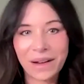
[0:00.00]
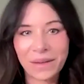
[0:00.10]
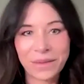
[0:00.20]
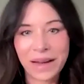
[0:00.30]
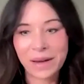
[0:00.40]

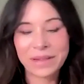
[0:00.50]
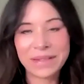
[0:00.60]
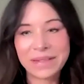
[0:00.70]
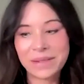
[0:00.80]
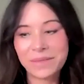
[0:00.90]
When I
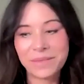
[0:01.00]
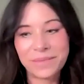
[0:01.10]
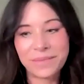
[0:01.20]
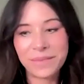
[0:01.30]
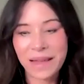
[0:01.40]
was
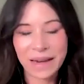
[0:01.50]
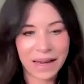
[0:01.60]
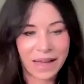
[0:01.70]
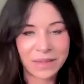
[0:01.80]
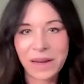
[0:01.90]
in a
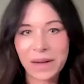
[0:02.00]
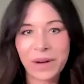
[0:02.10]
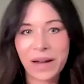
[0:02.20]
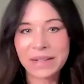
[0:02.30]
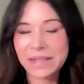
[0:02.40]
cosmetic
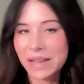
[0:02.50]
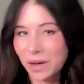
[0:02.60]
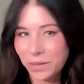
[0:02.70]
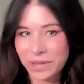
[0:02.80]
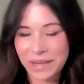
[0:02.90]
practice, I'd
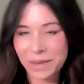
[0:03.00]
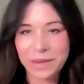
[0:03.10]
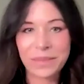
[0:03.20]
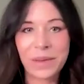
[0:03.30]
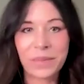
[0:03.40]
always send them
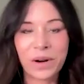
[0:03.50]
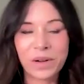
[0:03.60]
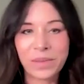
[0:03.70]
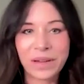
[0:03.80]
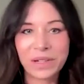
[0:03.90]
to my
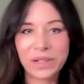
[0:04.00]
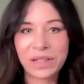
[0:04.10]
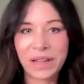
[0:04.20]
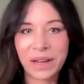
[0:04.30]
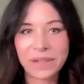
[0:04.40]
partner because she
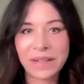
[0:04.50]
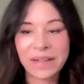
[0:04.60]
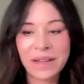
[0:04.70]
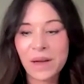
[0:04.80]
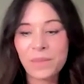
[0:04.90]
loved it,
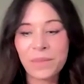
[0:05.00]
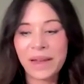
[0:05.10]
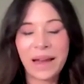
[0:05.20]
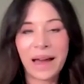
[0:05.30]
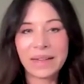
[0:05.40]

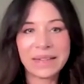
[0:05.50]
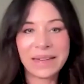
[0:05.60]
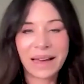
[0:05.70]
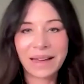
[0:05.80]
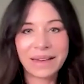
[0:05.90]
but I did
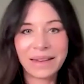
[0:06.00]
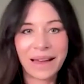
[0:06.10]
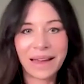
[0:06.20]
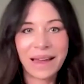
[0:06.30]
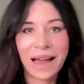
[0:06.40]
not.
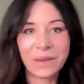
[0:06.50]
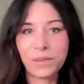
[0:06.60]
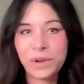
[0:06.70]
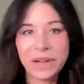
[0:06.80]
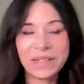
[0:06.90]
I
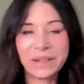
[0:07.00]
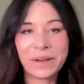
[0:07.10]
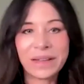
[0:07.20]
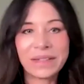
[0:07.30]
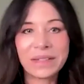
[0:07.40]
wouldn't do
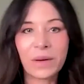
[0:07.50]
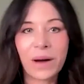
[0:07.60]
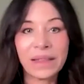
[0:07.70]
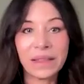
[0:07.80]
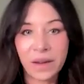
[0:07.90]
it. So
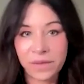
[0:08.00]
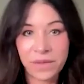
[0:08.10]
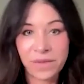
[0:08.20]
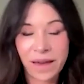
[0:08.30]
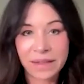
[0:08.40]
I love
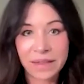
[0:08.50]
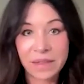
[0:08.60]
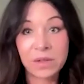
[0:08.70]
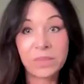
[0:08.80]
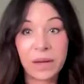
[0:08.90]
the fact that
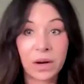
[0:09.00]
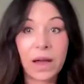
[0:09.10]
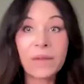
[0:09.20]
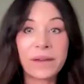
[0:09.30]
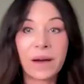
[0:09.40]
there's
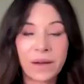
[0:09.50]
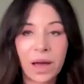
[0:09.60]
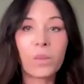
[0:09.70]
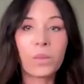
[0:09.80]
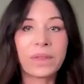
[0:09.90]
PRF now to
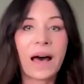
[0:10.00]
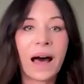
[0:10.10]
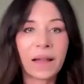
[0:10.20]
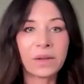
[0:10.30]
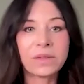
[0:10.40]
help with the
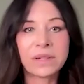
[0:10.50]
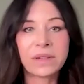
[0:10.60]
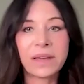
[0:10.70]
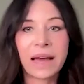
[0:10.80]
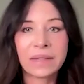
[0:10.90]
hollows
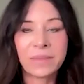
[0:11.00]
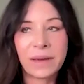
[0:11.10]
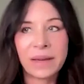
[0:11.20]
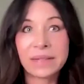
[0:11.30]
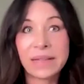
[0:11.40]
under the eyes
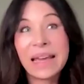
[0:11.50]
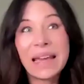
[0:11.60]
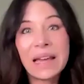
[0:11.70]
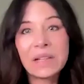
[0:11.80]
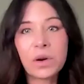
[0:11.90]
because
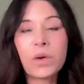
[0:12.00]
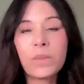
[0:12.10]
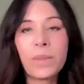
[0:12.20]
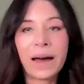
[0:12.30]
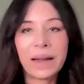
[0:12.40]
it's your
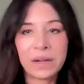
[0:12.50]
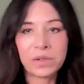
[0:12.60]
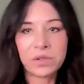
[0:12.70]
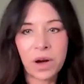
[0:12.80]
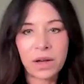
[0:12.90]
own body. You're
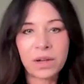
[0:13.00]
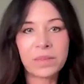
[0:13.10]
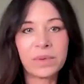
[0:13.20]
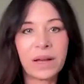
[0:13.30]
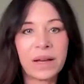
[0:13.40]
drawing your
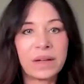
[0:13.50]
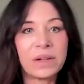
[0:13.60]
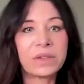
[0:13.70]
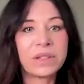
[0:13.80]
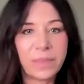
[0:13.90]
blood,
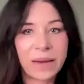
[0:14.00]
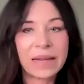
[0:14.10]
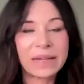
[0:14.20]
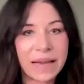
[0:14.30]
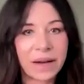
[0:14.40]
you're spinning
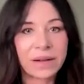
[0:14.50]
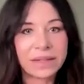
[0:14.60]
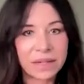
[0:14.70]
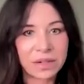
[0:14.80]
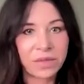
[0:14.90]
it down and
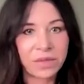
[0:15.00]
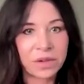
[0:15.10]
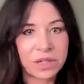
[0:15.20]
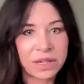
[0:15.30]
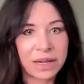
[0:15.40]

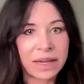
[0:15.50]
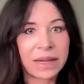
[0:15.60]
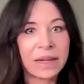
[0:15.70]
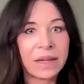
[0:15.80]
centrifuging it.